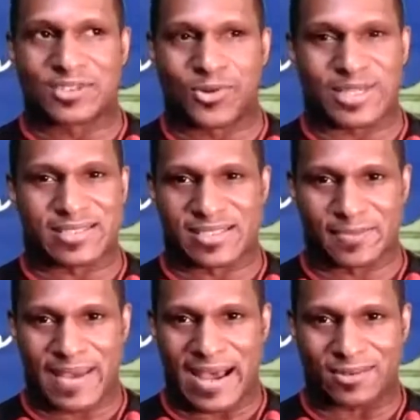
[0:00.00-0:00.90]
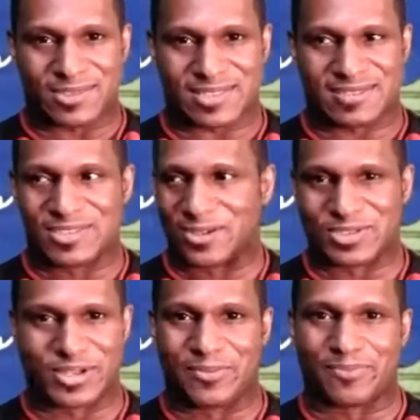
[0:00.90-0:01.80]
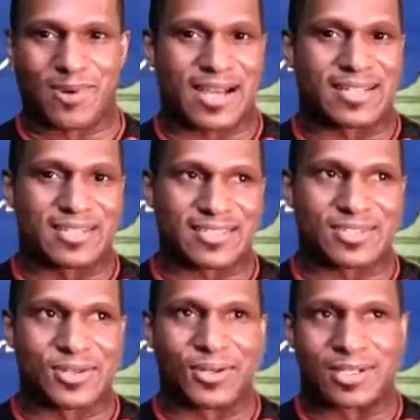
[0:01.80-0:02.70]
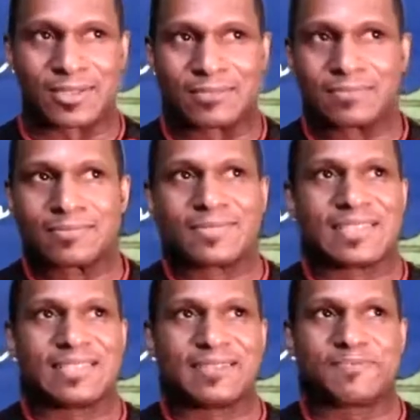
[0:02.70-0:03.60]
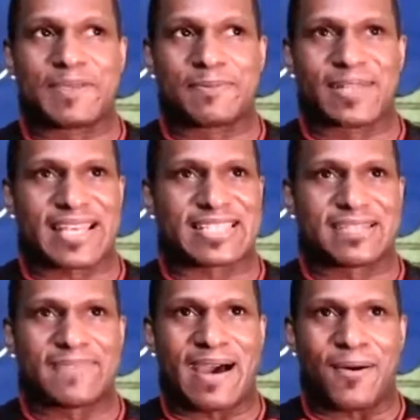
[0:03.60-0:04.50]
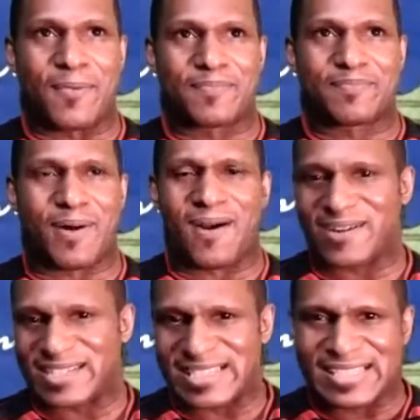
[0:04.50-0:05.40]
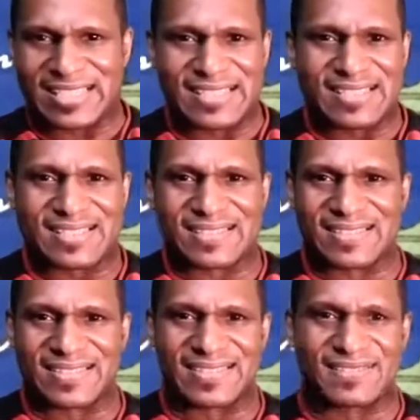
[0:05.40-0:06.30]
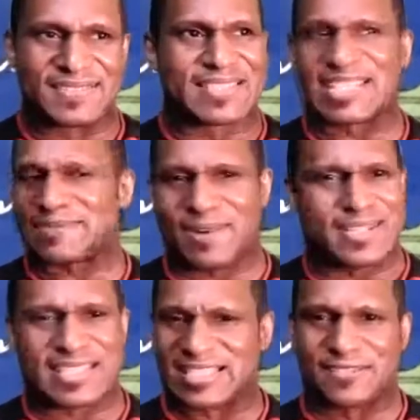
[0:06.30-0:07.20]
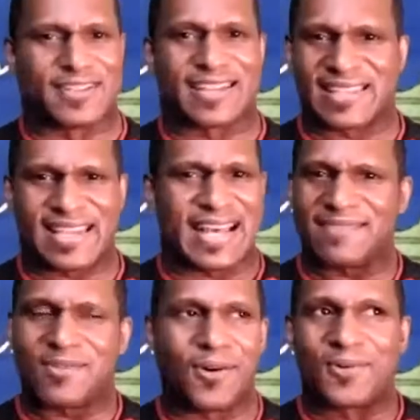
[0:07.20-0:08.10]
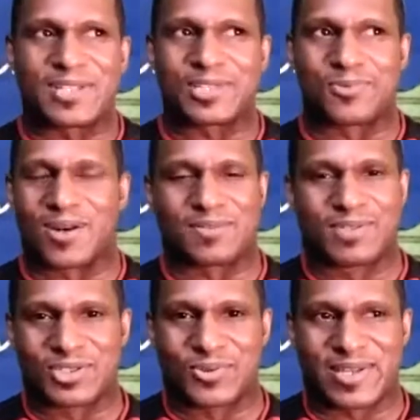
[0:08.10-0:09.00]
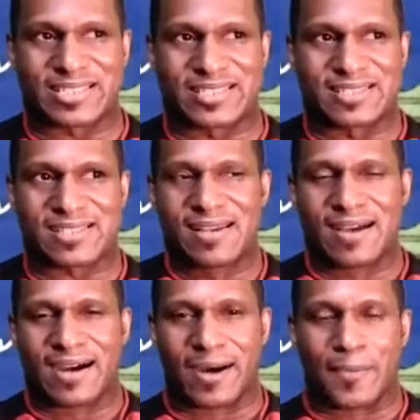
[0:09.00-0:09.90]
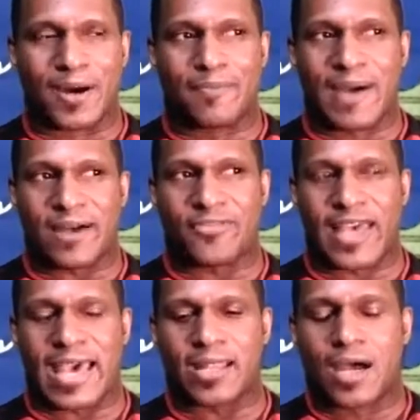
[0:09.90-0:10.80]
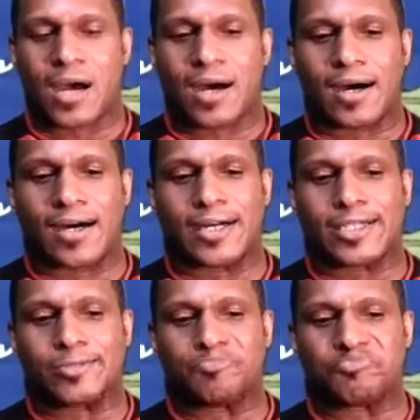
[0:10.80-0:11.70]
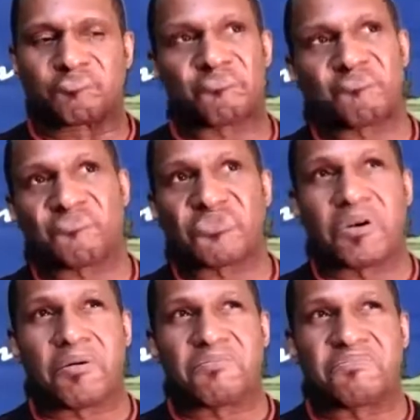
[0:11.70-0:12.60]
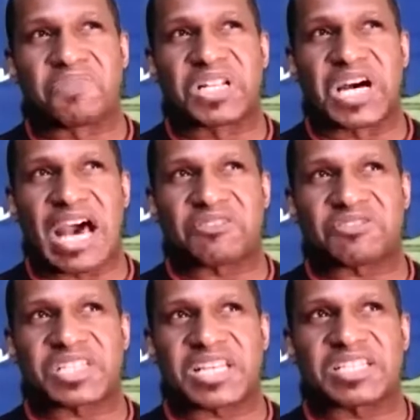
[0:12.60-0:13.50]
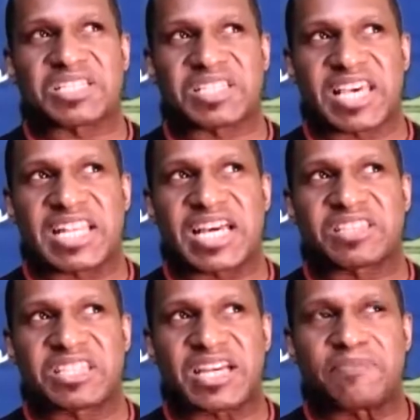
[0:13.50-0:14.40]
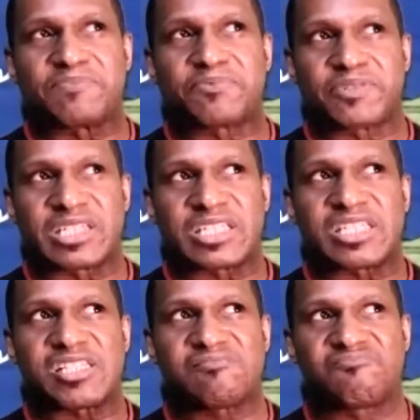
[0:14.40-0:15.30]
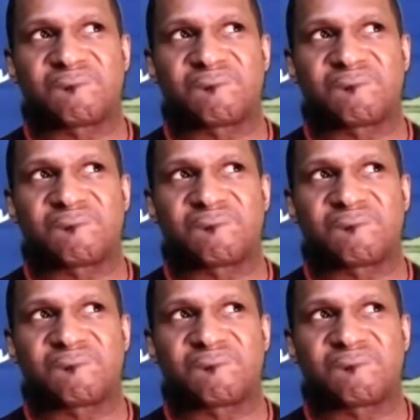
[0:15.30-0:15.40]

questions about certain products, or people asking about parties, sex parties and stuff like that. I always welcome those questions about that. Um, but outside of that, I think I'm pretty.